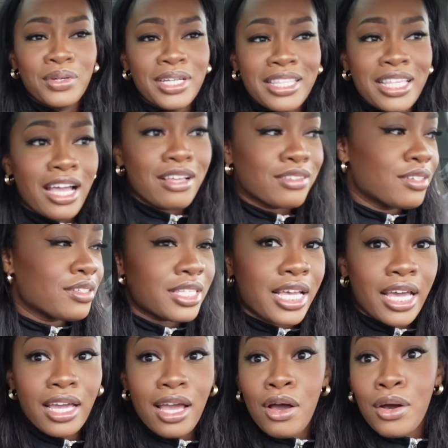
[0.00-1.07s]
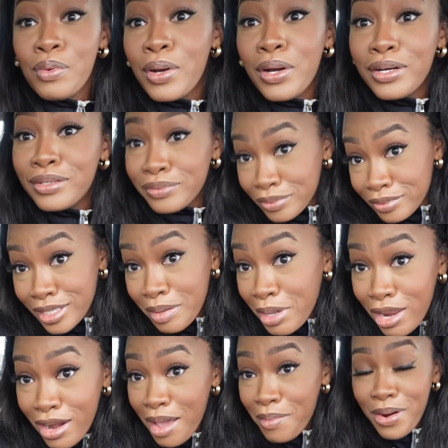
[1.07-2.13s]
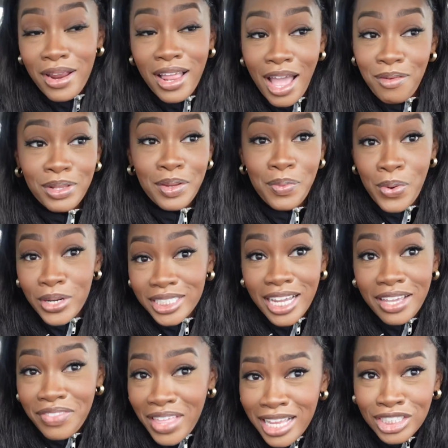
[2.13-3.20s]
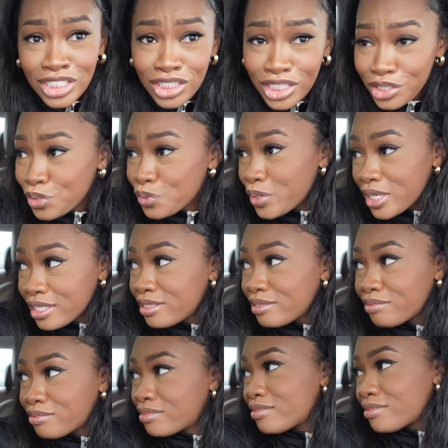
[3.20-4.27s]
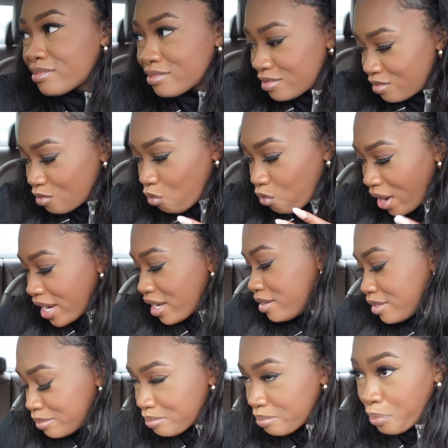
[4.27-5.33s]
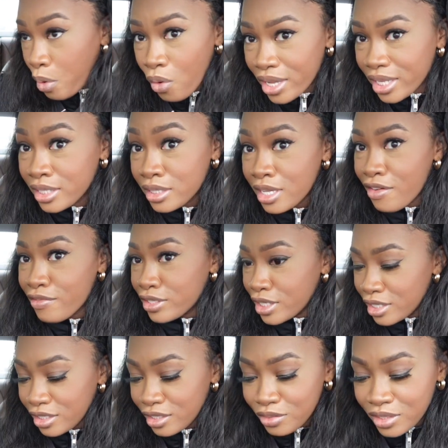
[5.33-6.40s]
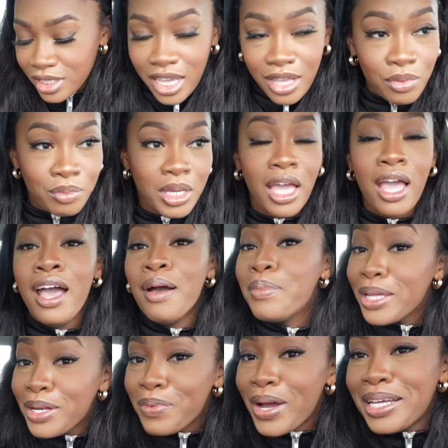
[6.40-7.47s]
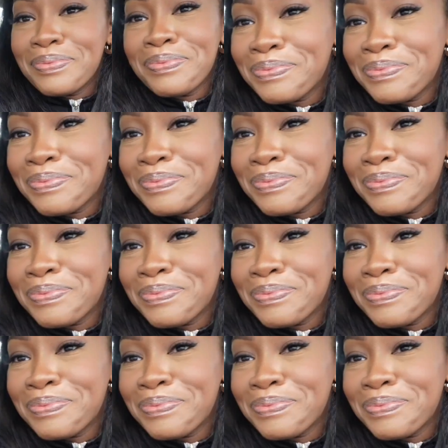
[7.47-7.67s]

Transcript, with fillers: do you think I was going to say? Oh, well, give me your number. I really appreciate that genuine, random, pointless conversation you just had with me. But anyway,